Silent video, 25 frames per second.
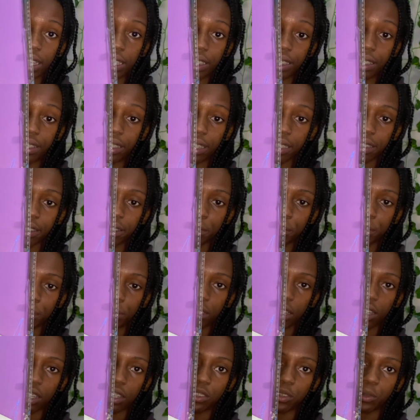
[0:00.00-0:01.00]
dust
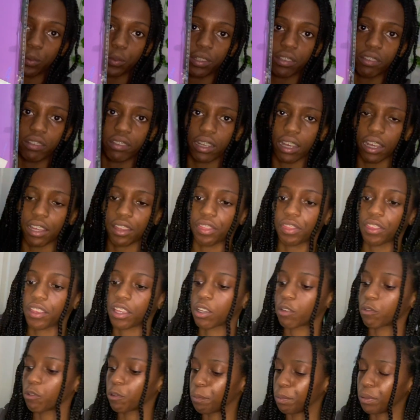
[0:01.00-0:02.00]
plugs, which I
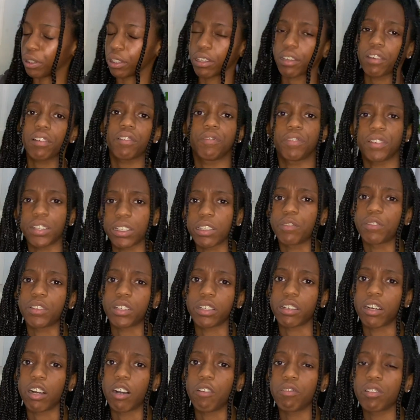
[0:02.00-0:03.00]
think will be very,
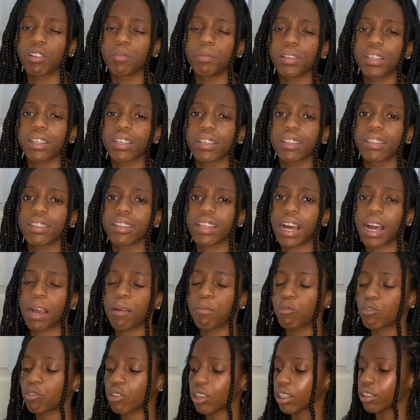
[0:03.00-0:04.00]
very helpful because
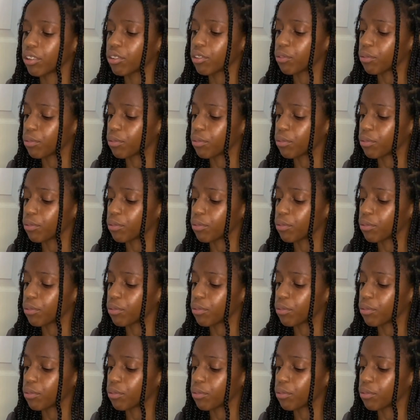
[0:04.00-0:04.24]
I'm trying to